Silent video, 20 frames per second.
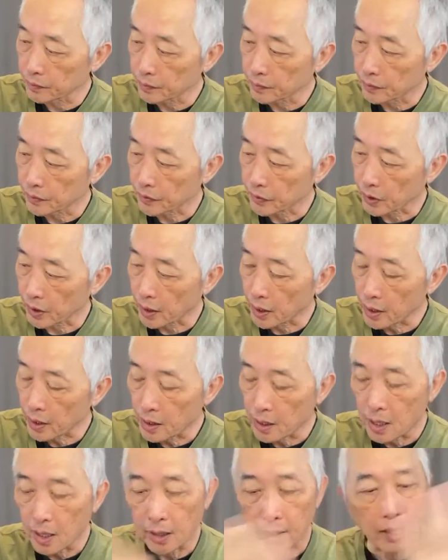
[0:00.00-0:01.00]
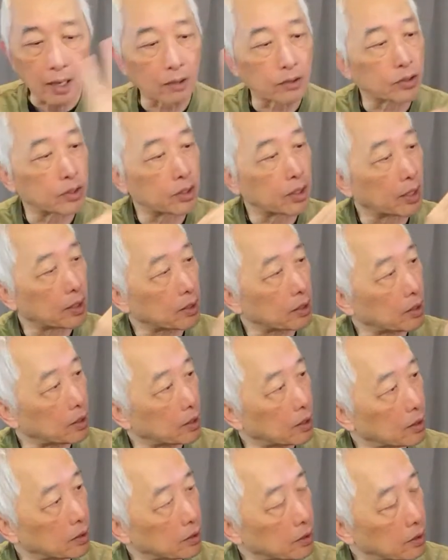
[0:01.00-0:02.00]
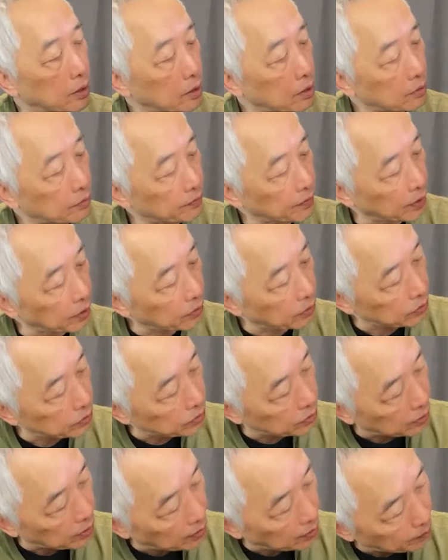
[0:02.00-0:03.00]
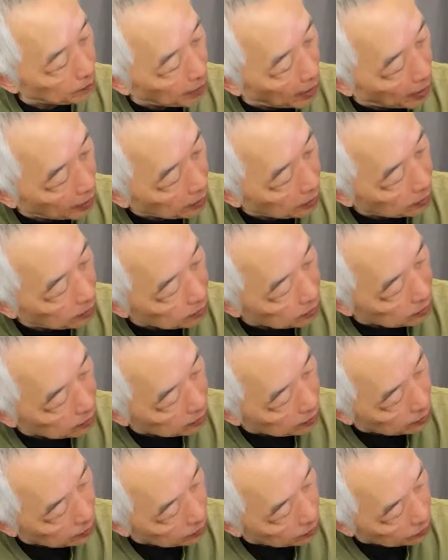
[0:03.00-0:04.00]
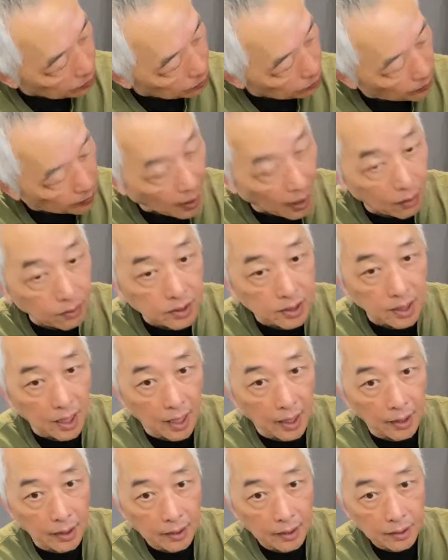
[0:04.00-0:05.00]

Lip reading: Okay. Now you take the little fingers, you come back, and then there's one outside.